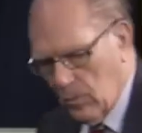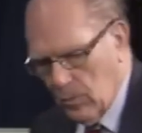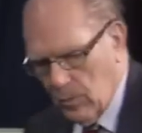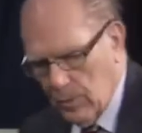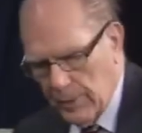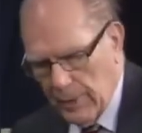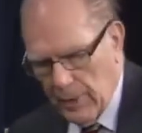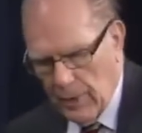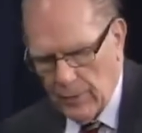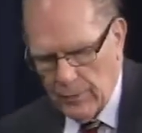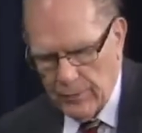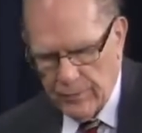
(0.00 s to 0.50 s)

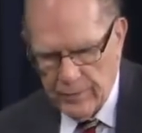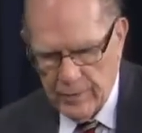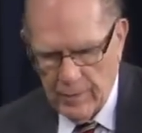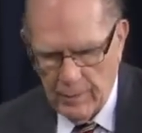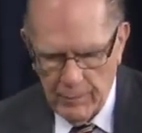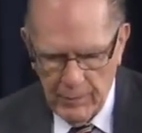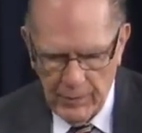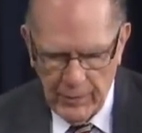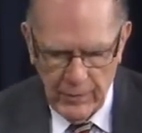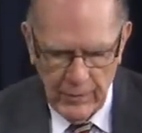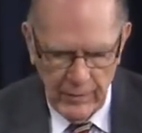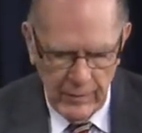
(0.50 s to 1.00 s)
without some
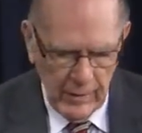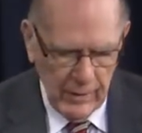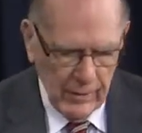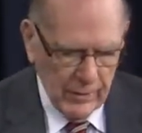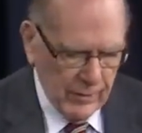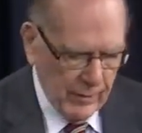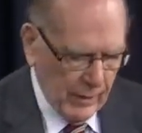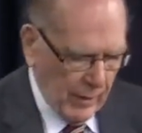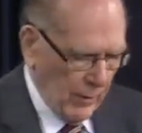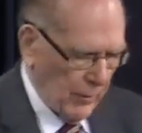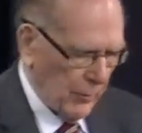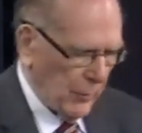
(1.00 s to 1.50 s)
of the
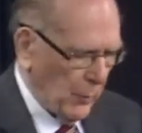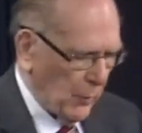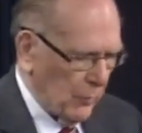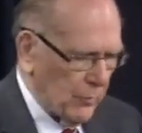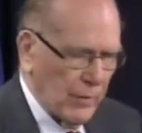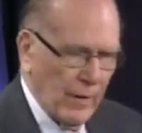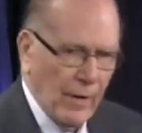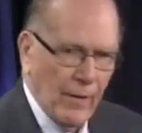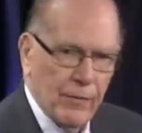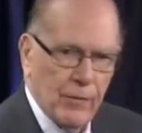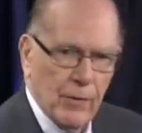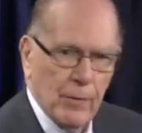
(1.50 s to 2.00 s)
details which
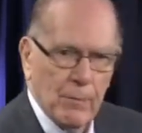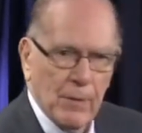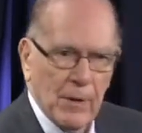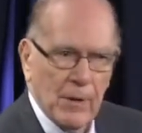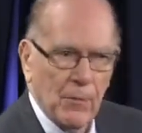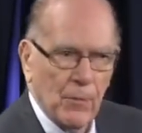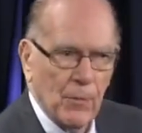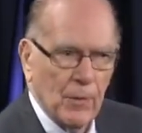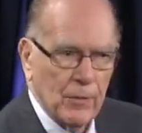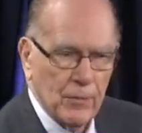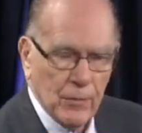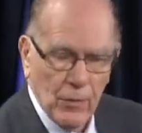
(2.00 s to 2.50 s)
have to be
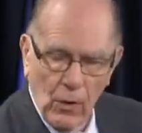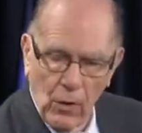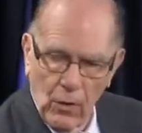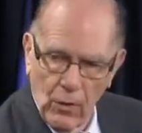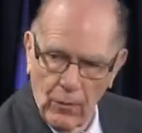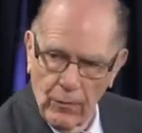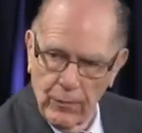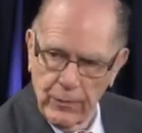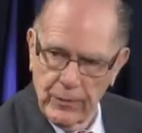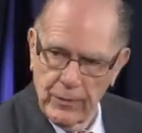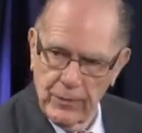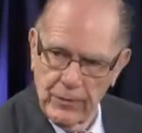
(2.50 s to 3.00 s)

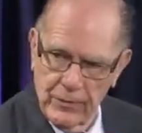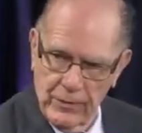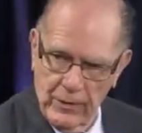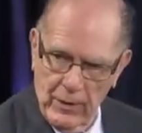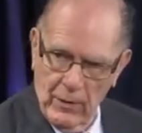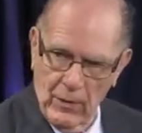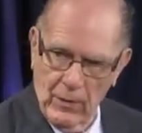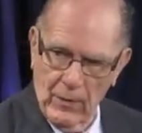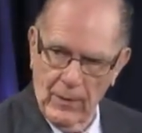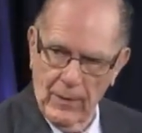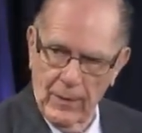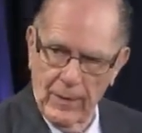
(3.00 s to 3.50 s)
resolved
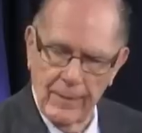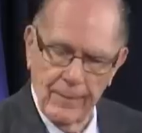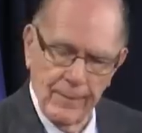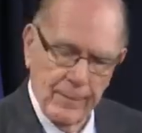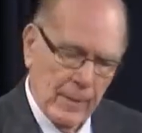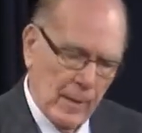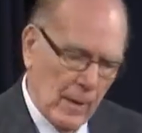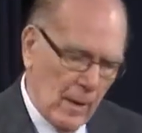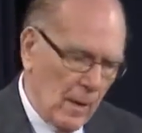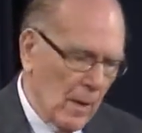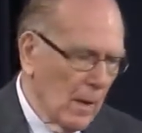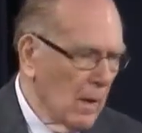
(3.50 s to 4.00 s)
still,
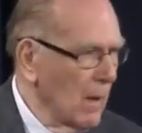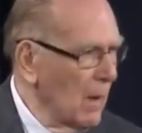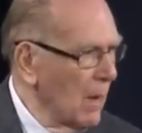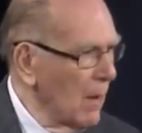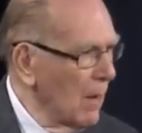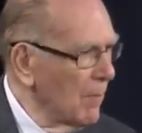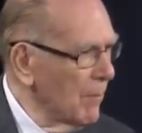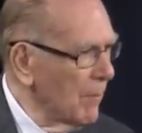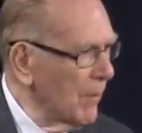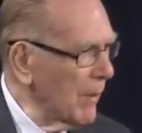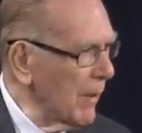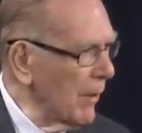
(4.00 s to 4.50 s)

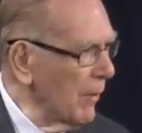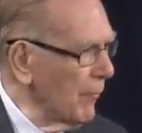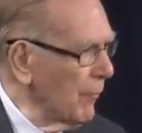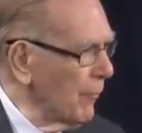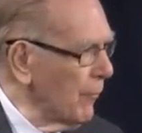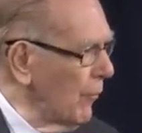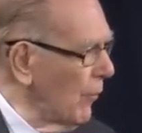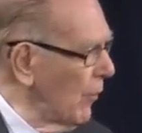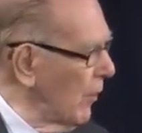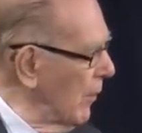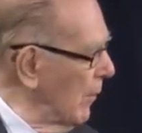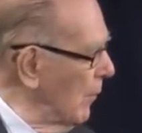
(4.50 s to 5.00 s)
but in
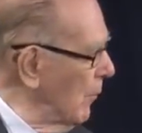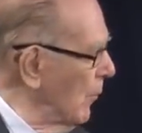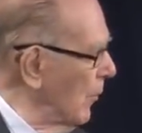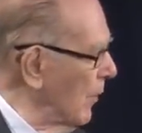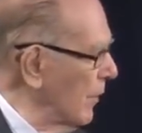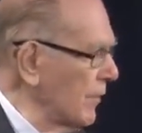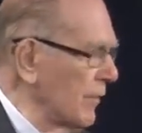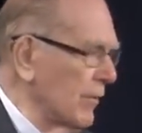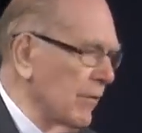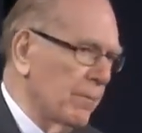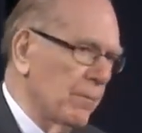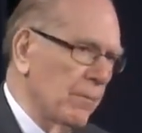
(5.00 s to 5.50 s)
form,
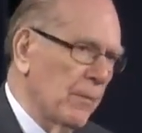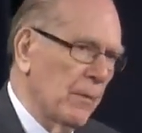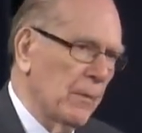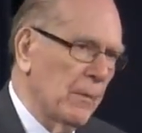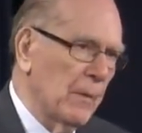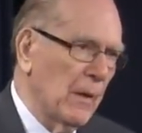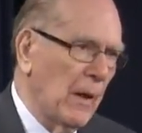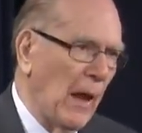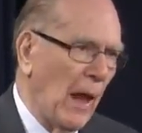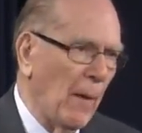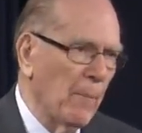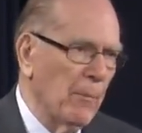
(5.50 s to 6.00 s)
what's
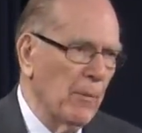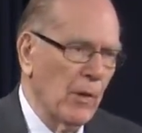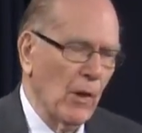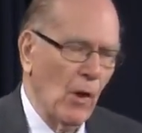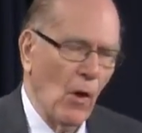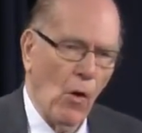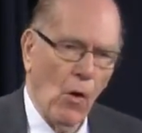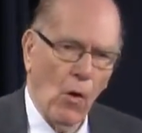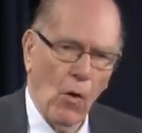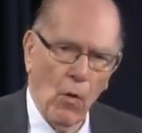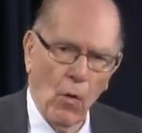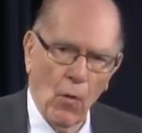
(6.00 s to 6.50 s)
been happening, the
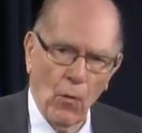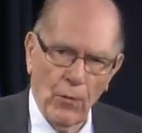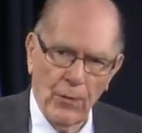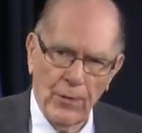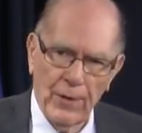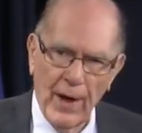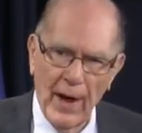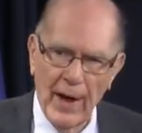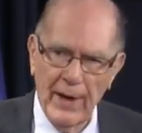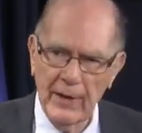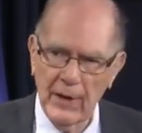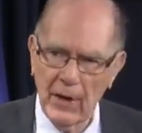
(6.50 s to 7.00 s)
whole
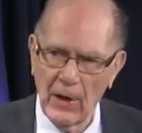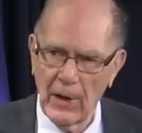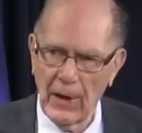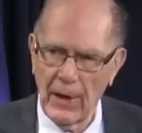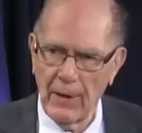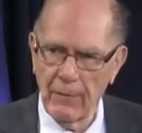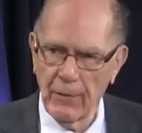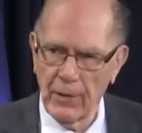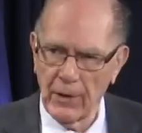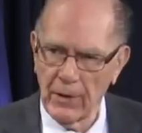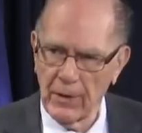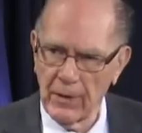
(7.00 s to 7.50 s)

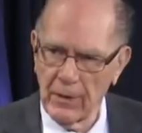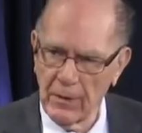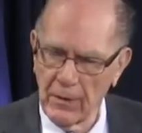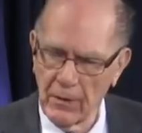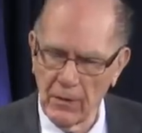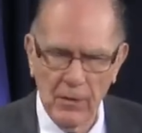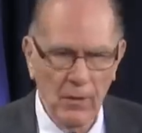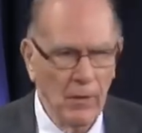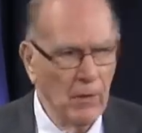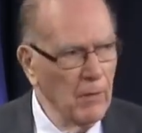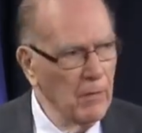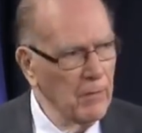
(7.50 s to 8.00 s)
9/11
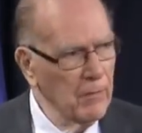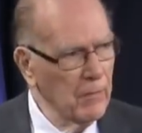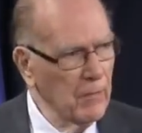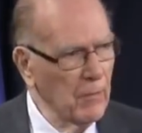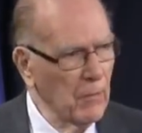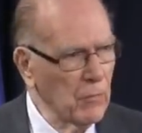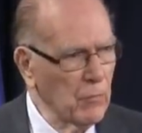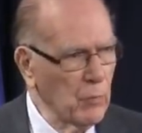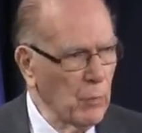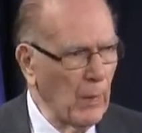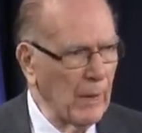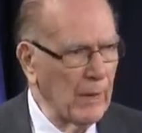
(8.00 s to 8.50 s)

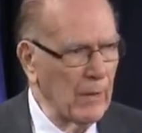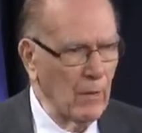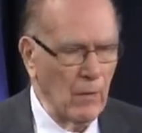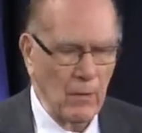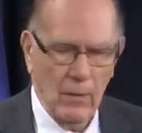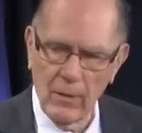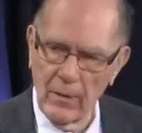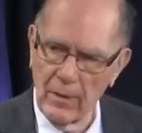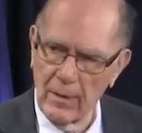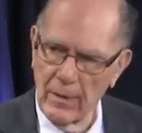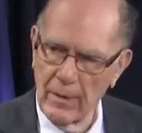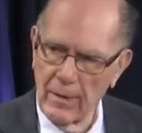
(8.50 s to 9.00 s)

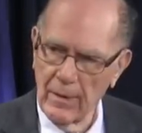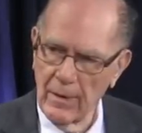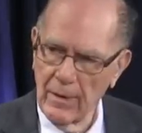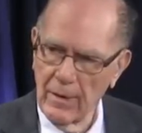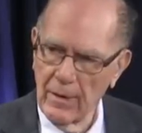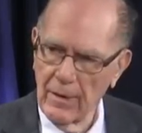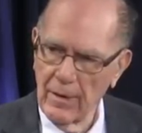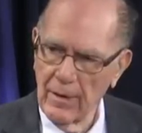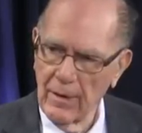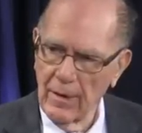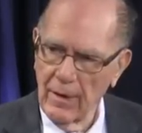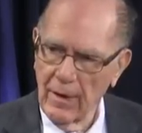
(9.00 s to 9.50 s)
swindle
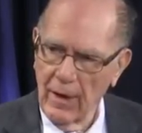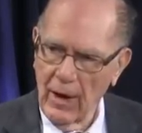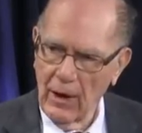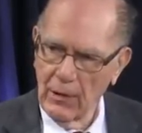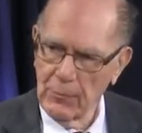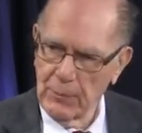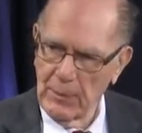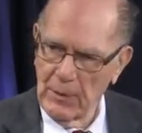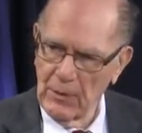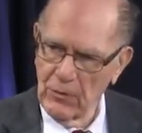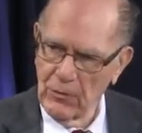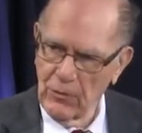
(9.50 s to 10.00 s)
has
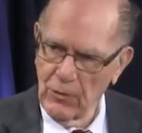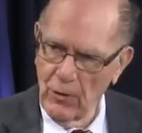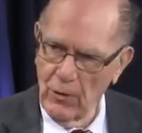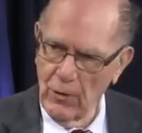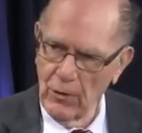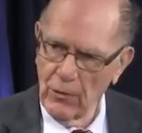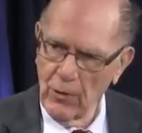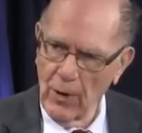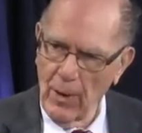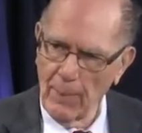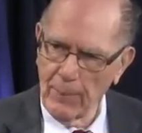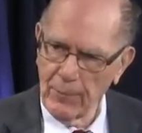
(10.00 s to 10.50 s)
been
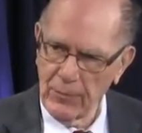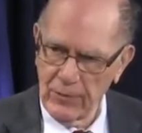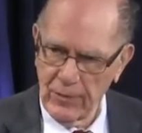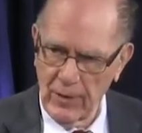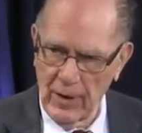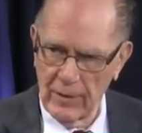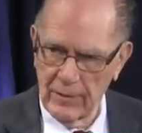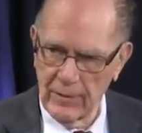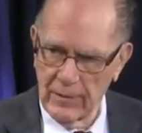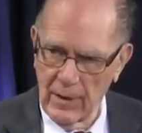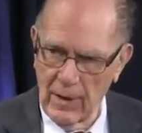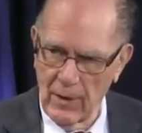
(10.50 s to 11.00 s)
turned
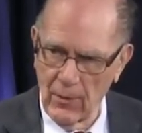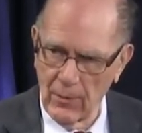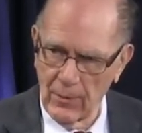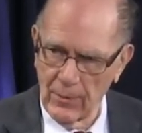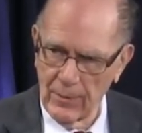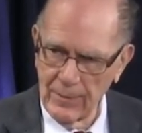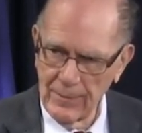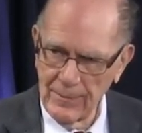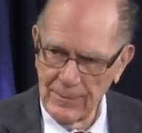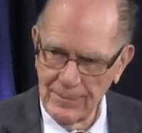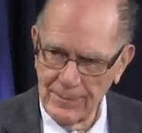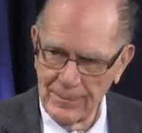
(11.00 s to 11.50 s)
upside down.
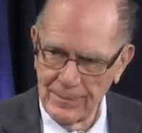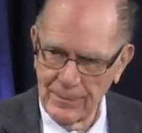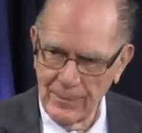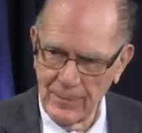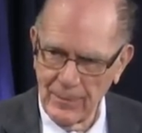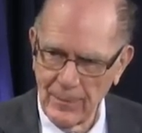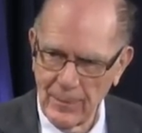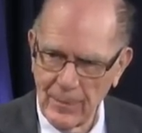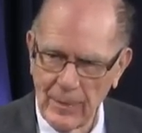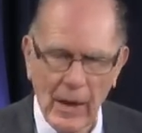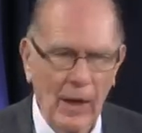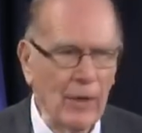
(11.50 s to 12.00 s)

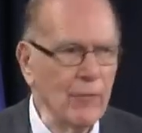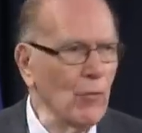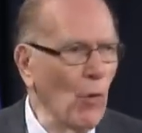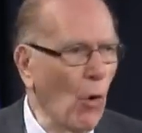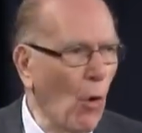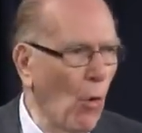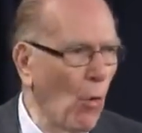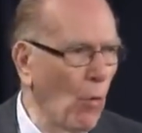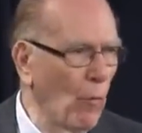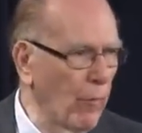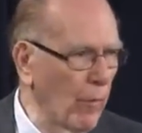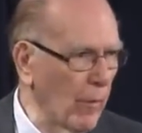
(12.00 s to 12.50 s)
It's
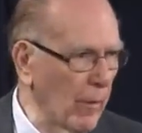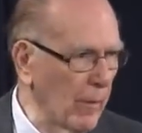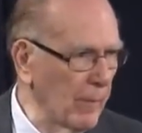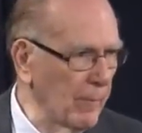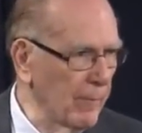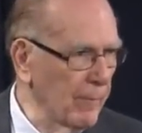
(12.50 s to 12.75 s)
over.